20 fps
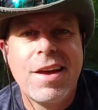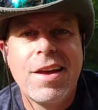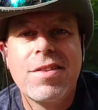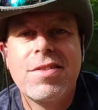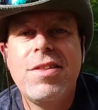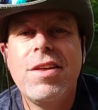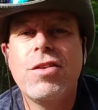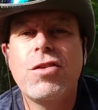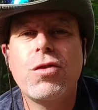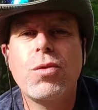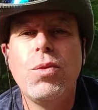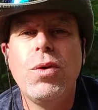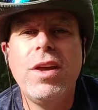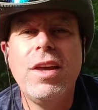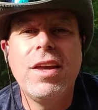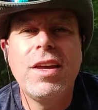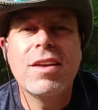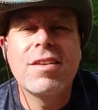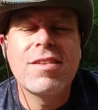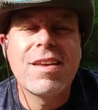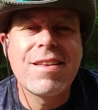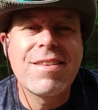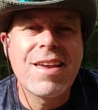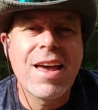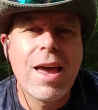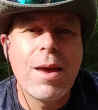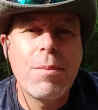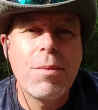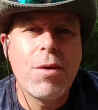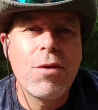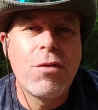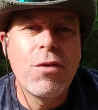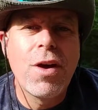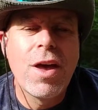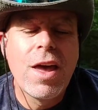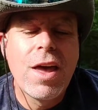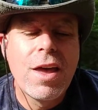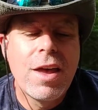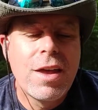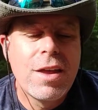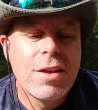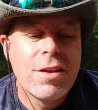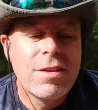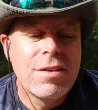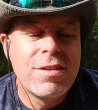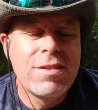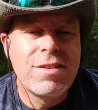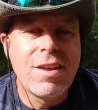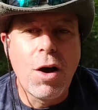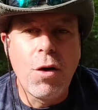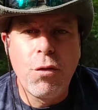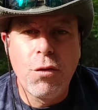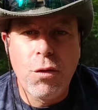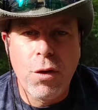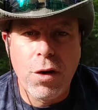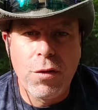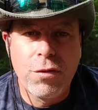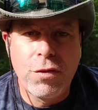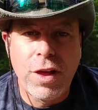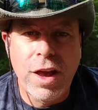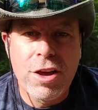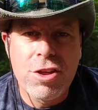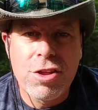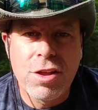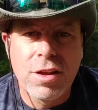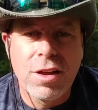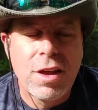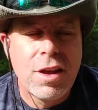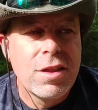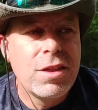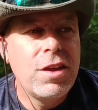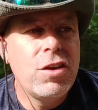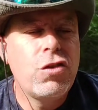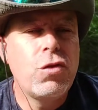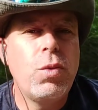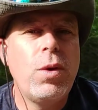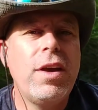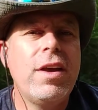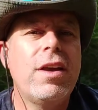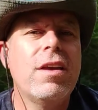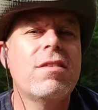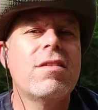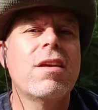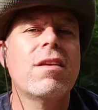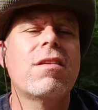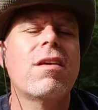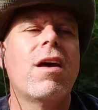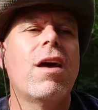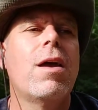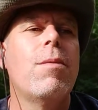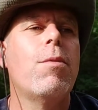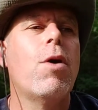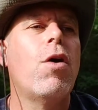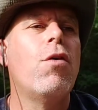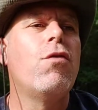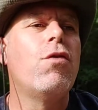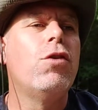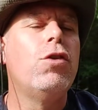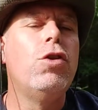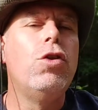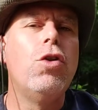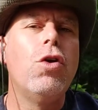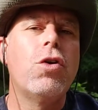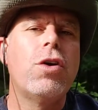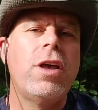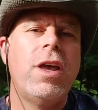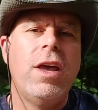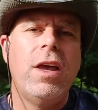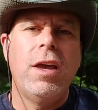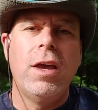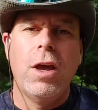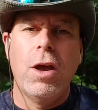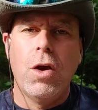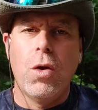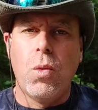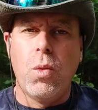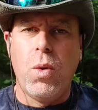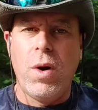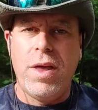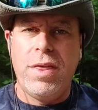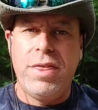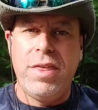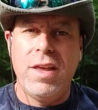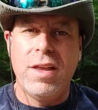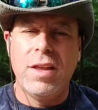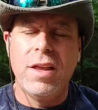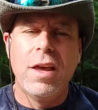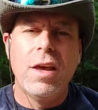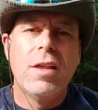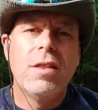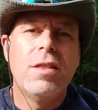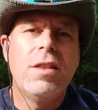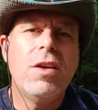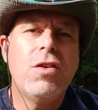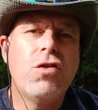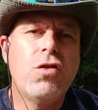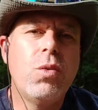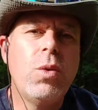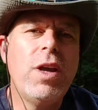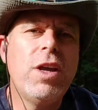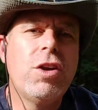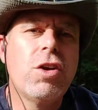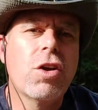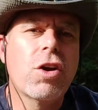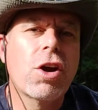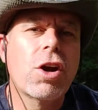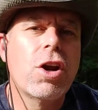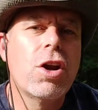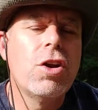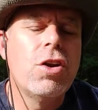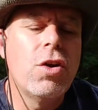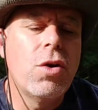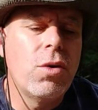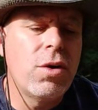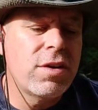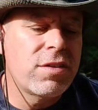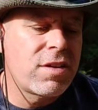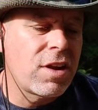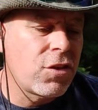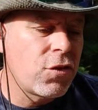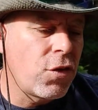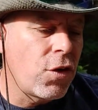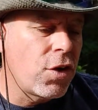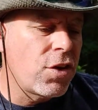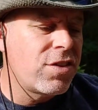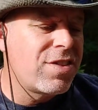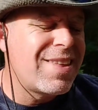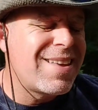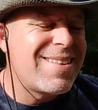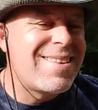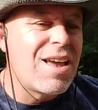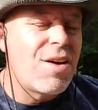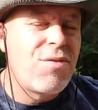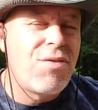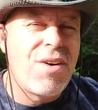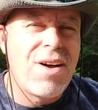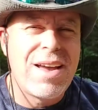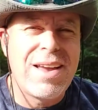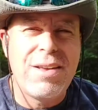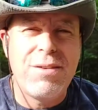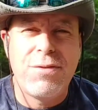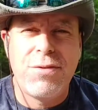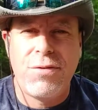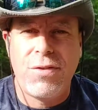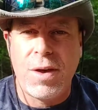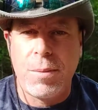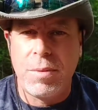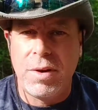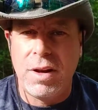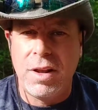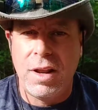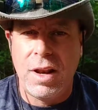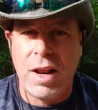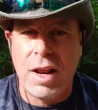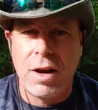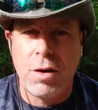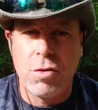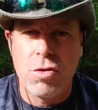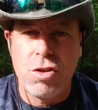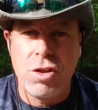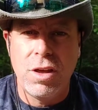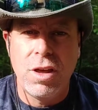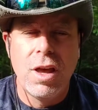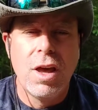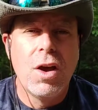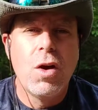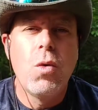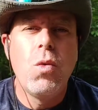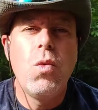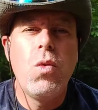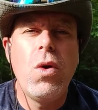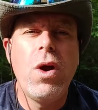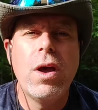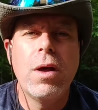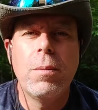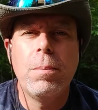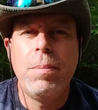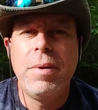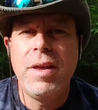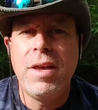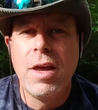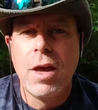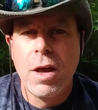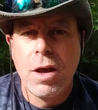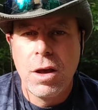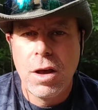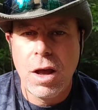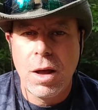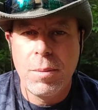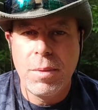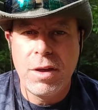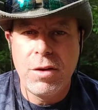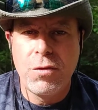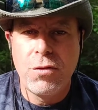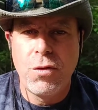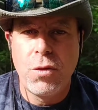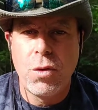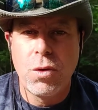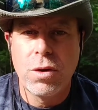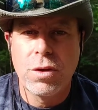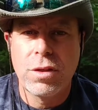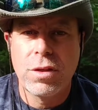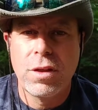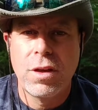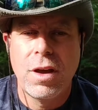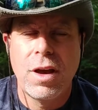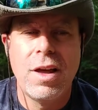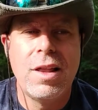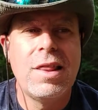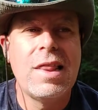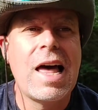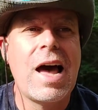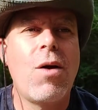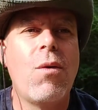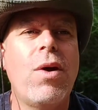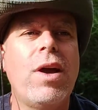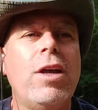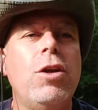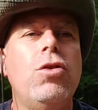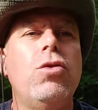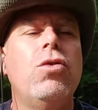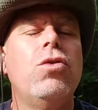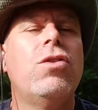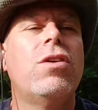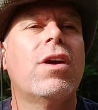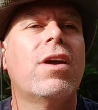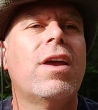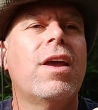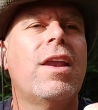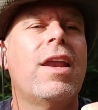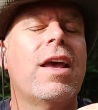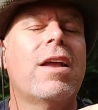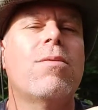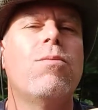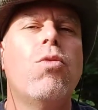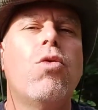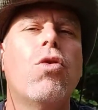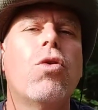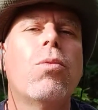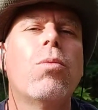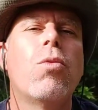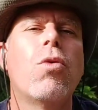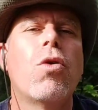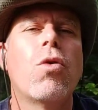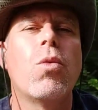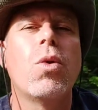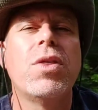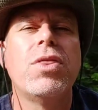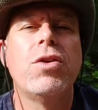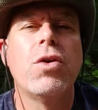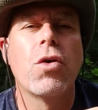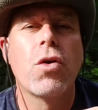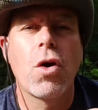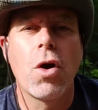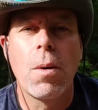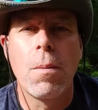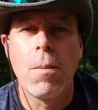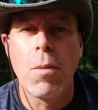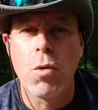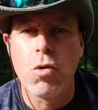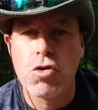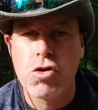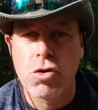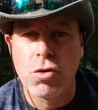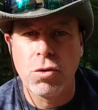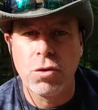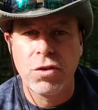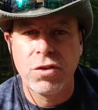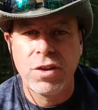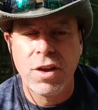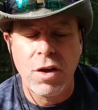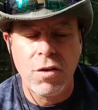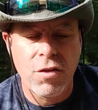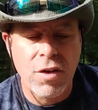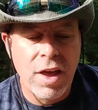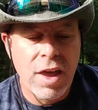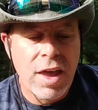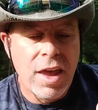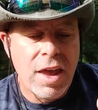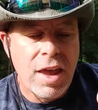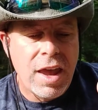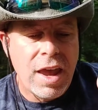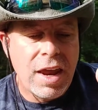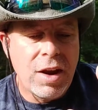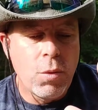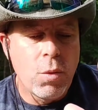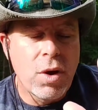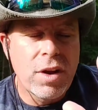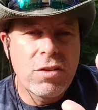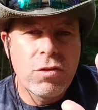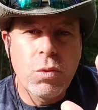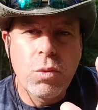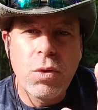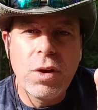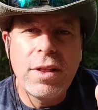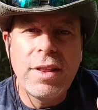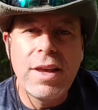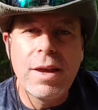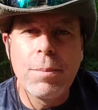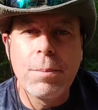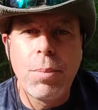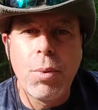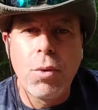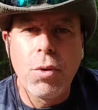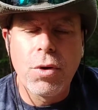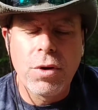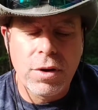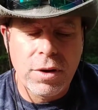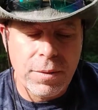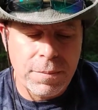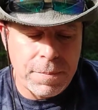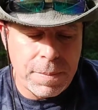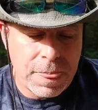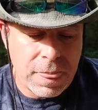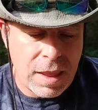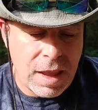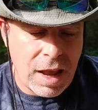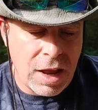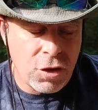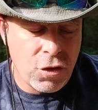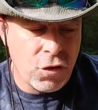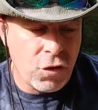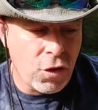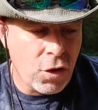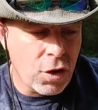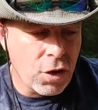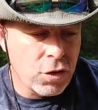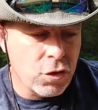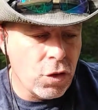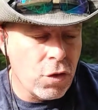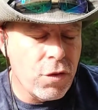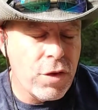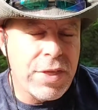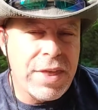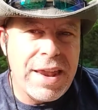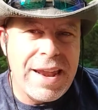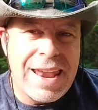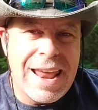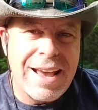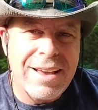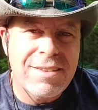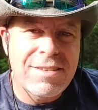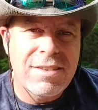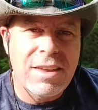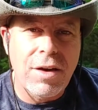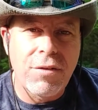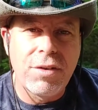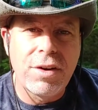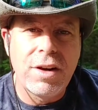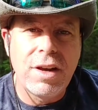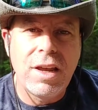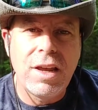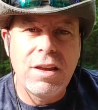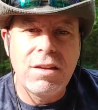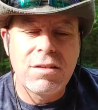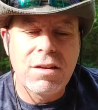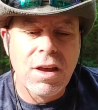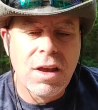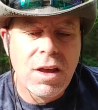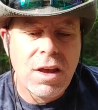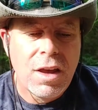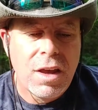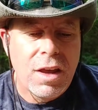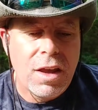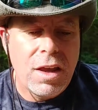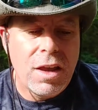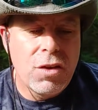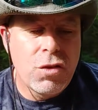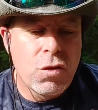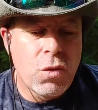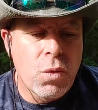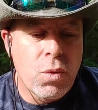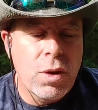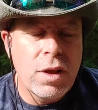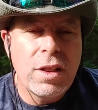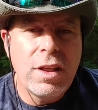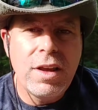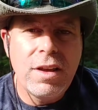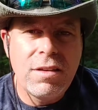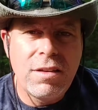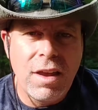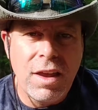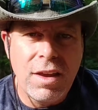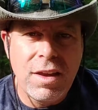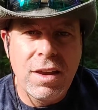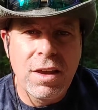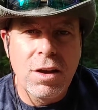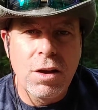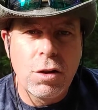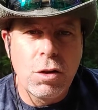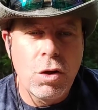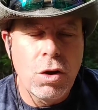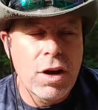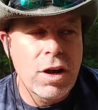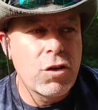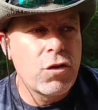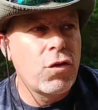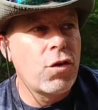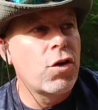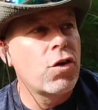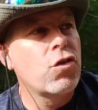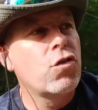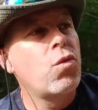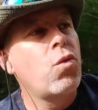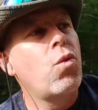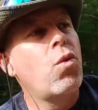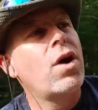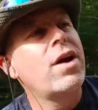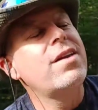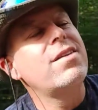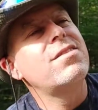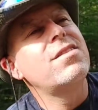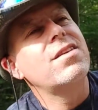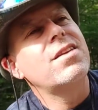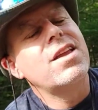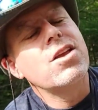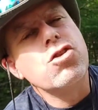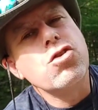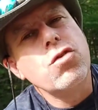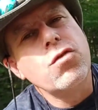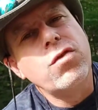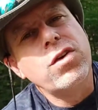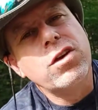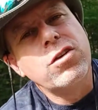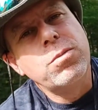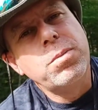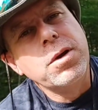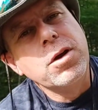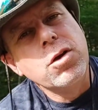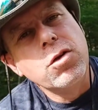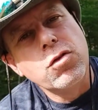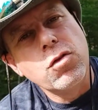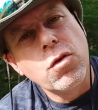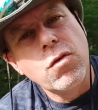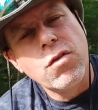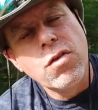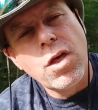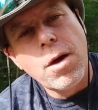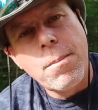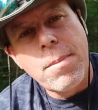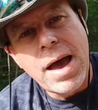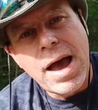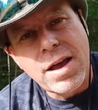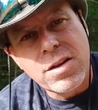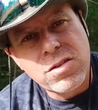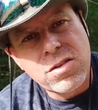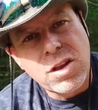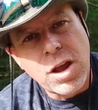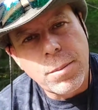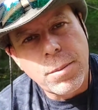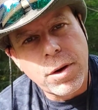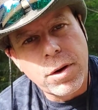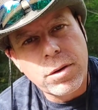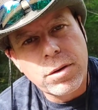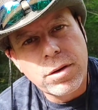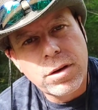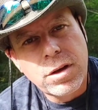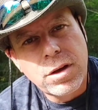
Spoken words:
This week is a time of self-reflection. This week is a time of looking within. This week you're going to notice as far as the divine feminine energy will be coming forth, allowing you to connect more and more with your emotional self. And what's really important as far as over the next 7 days is really taking a look as far as what is it that you've experienced over the past summer.